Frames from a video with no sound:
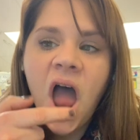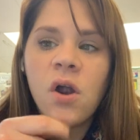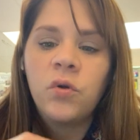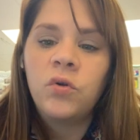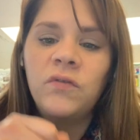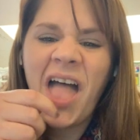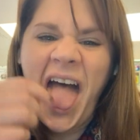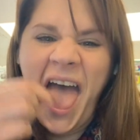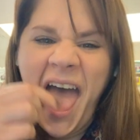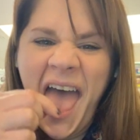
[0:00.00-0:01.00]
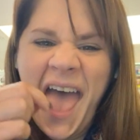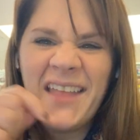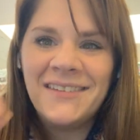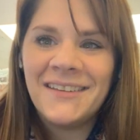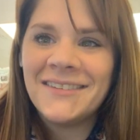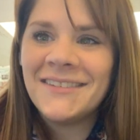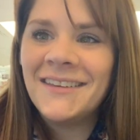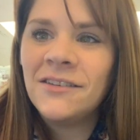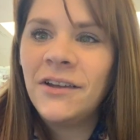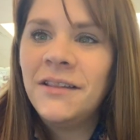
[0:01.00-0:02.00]
our groove tickles,
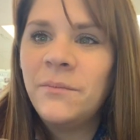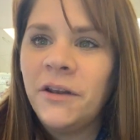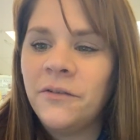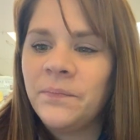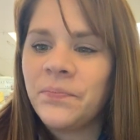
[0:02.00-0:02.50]
is right in the middle.